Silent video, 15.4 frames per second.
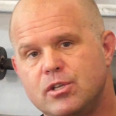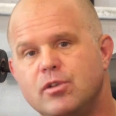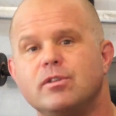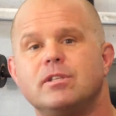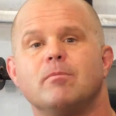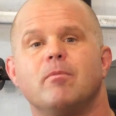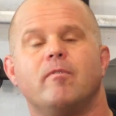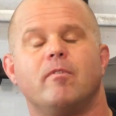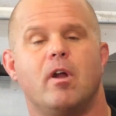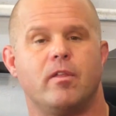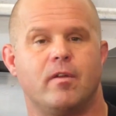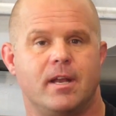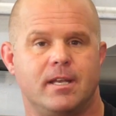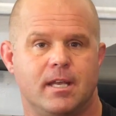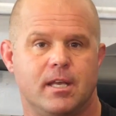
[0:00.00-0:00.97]
to some of our
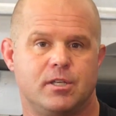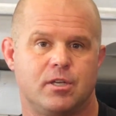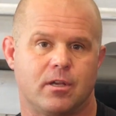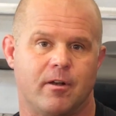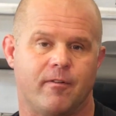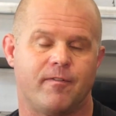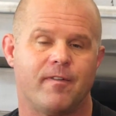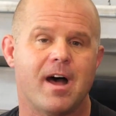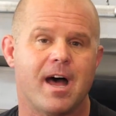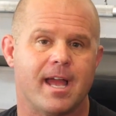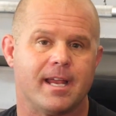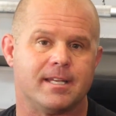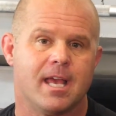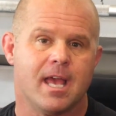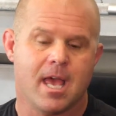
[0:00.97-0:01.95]
other ideas, you're going to
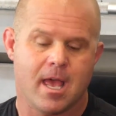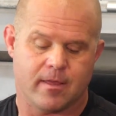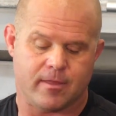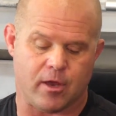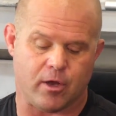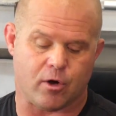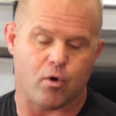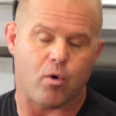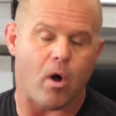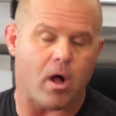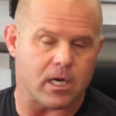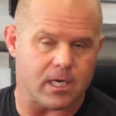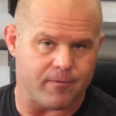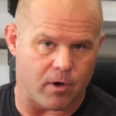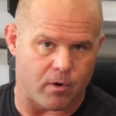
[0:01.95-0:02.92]
find that your
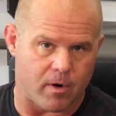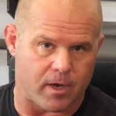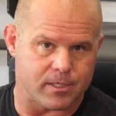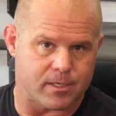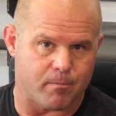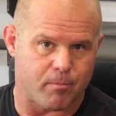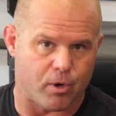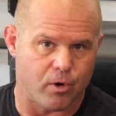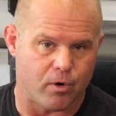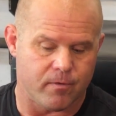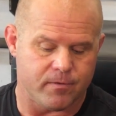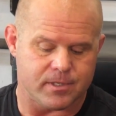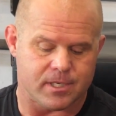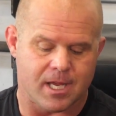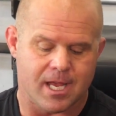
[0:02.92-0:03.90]
quality of your runs
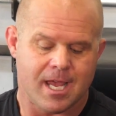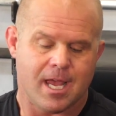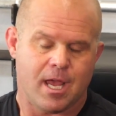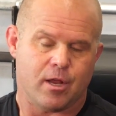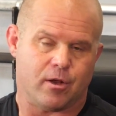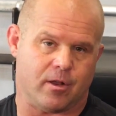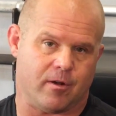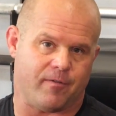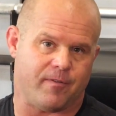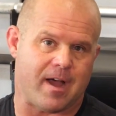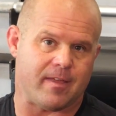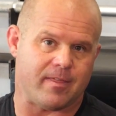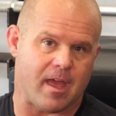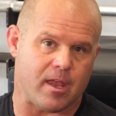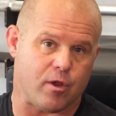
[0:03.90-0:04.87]
improves. You're going to
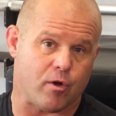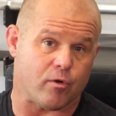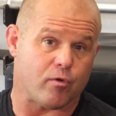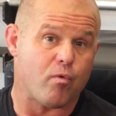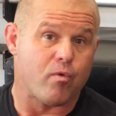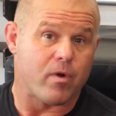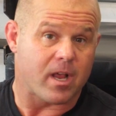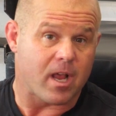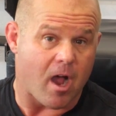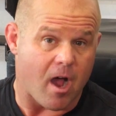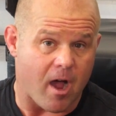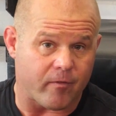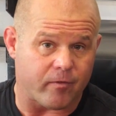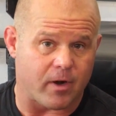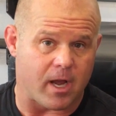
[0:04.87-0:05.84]
find that your
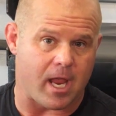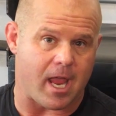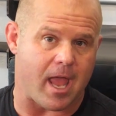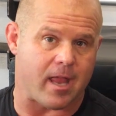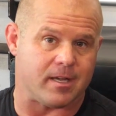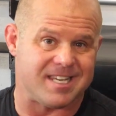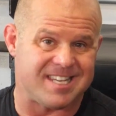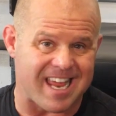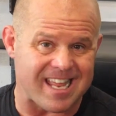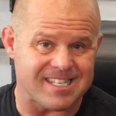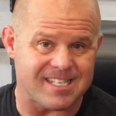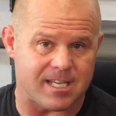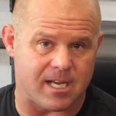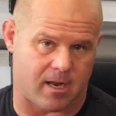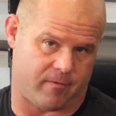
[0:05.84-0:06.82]
recovery and
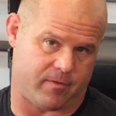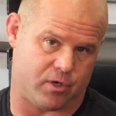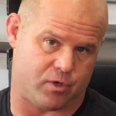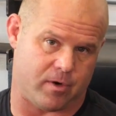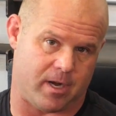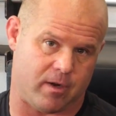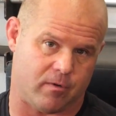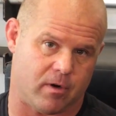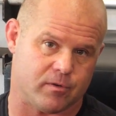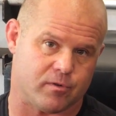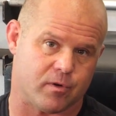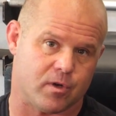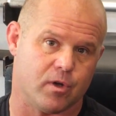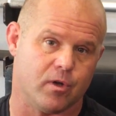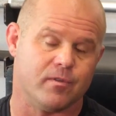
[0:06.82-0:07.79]
density of the training runs
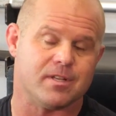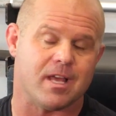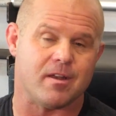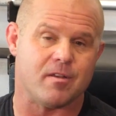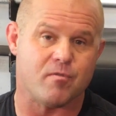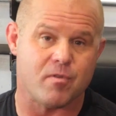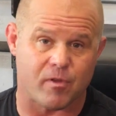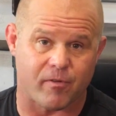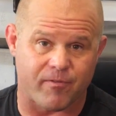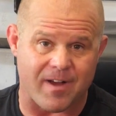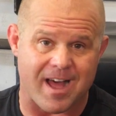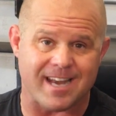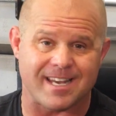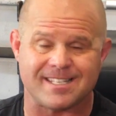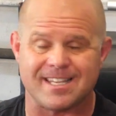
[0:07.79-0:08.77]
improves. And you'll
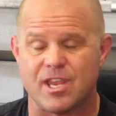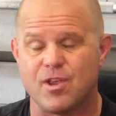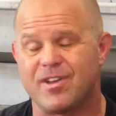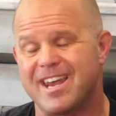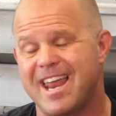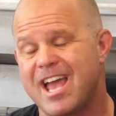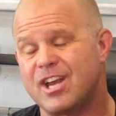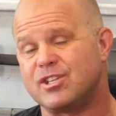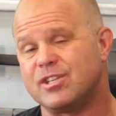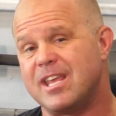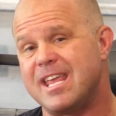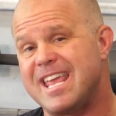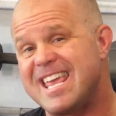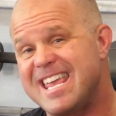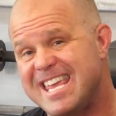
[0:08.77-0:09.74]
find is that you can
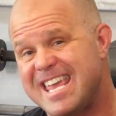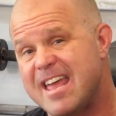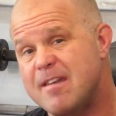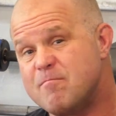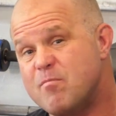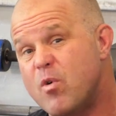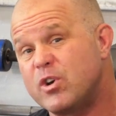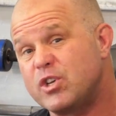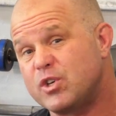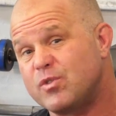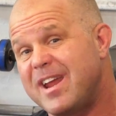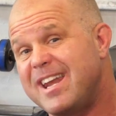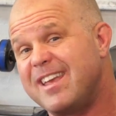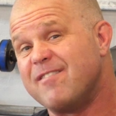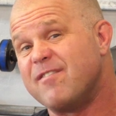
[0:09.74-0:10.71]
actually get more
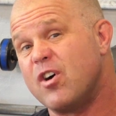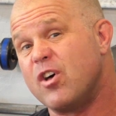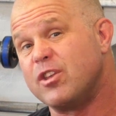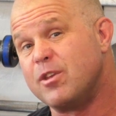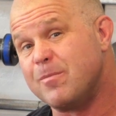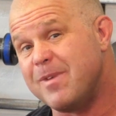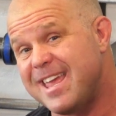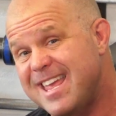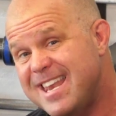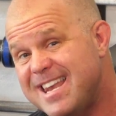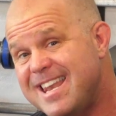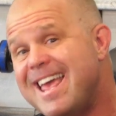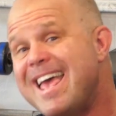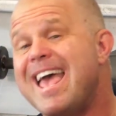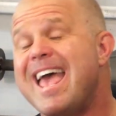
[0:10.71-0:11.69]
training volume
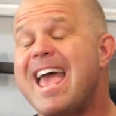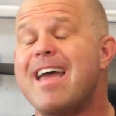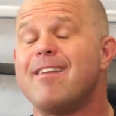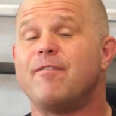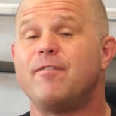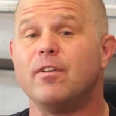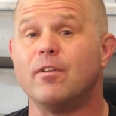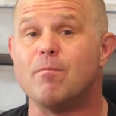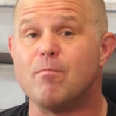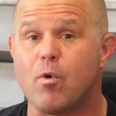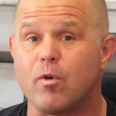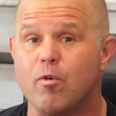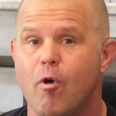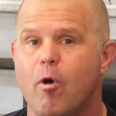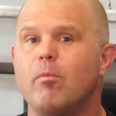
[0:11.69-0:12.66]
in and feel
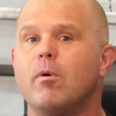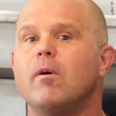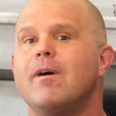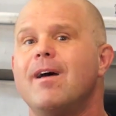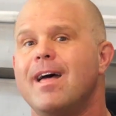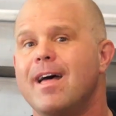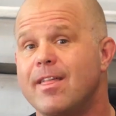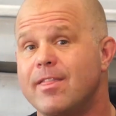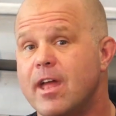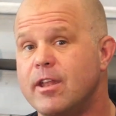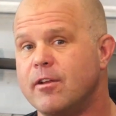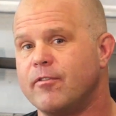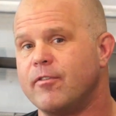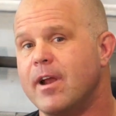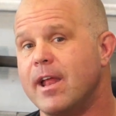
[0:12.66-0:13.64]
more normal than
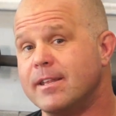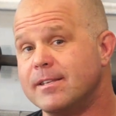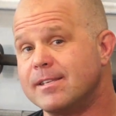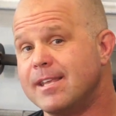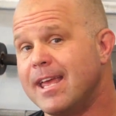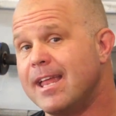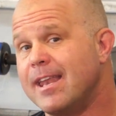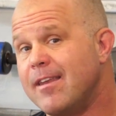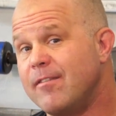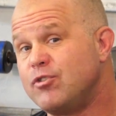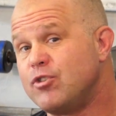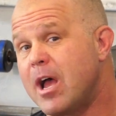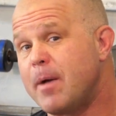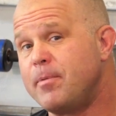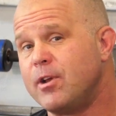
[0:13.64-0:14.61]
your friends. And the
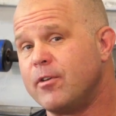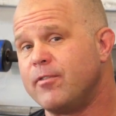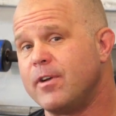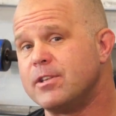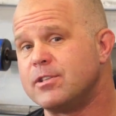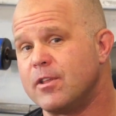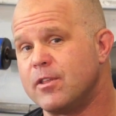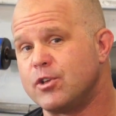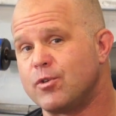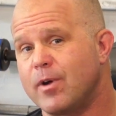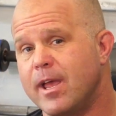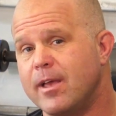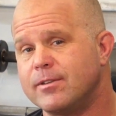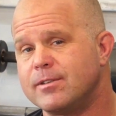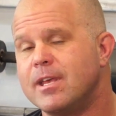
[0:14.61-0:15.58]
dropping your friends on the
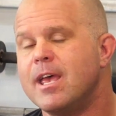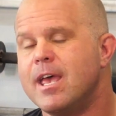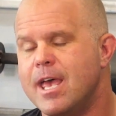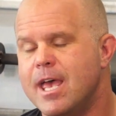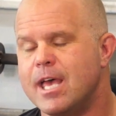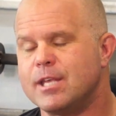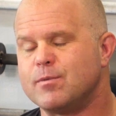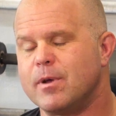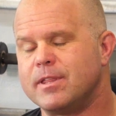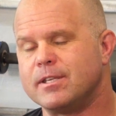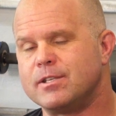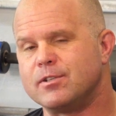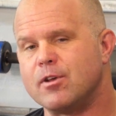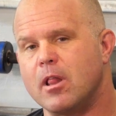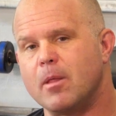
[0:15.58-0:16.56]
trails is what
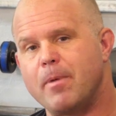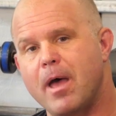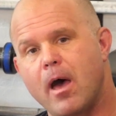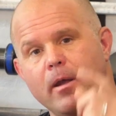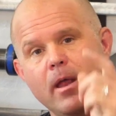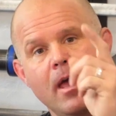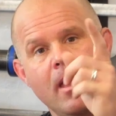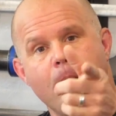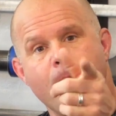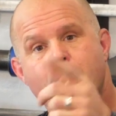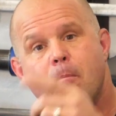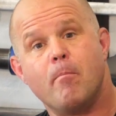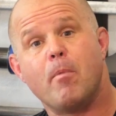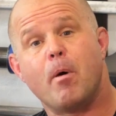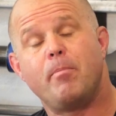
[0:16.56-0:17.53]
this is all about.
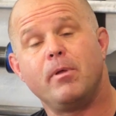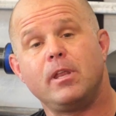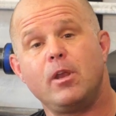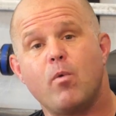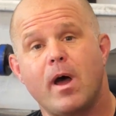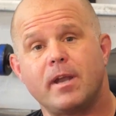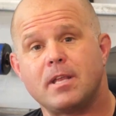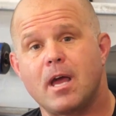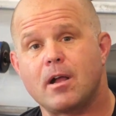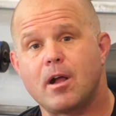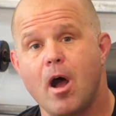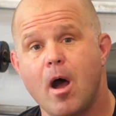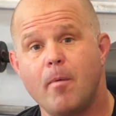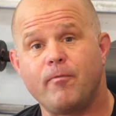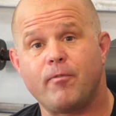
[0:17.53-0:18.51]

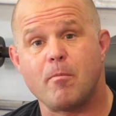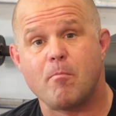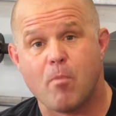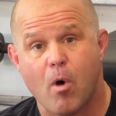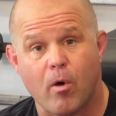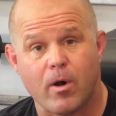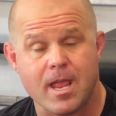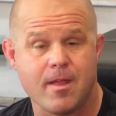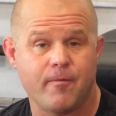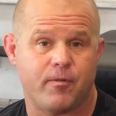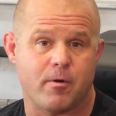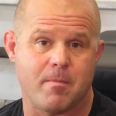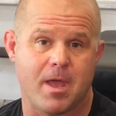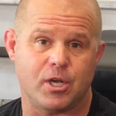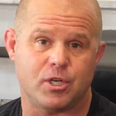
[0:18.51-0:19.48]
MobilityWatt.com for more
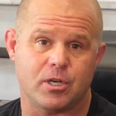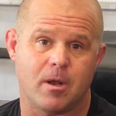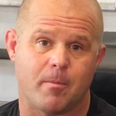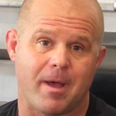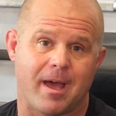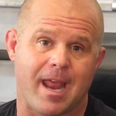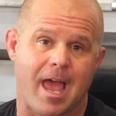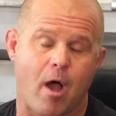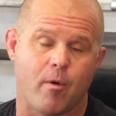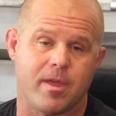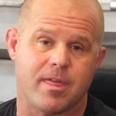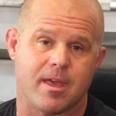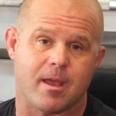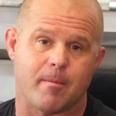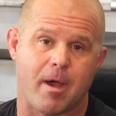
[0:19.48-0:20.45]
information about how we
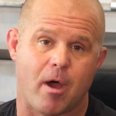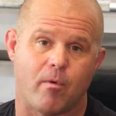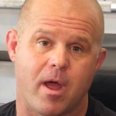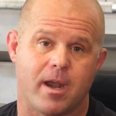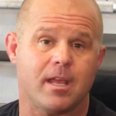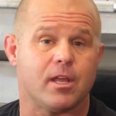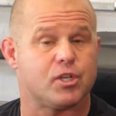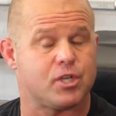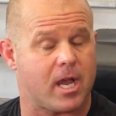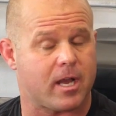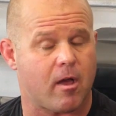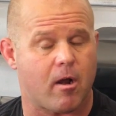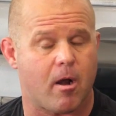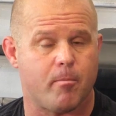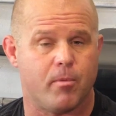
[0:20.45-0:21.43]
think about running, and check
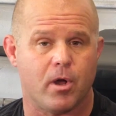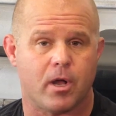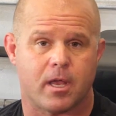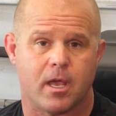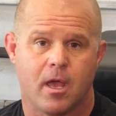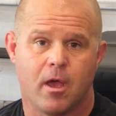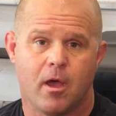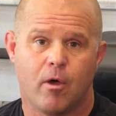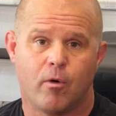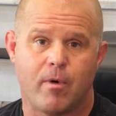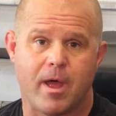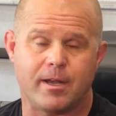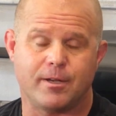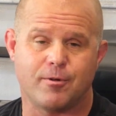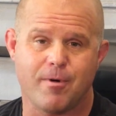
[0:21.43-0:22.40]
out our book,
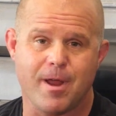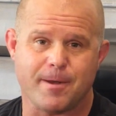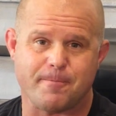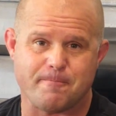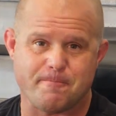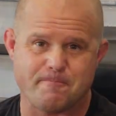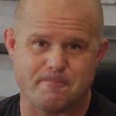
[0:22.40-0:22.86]
Ready to Run.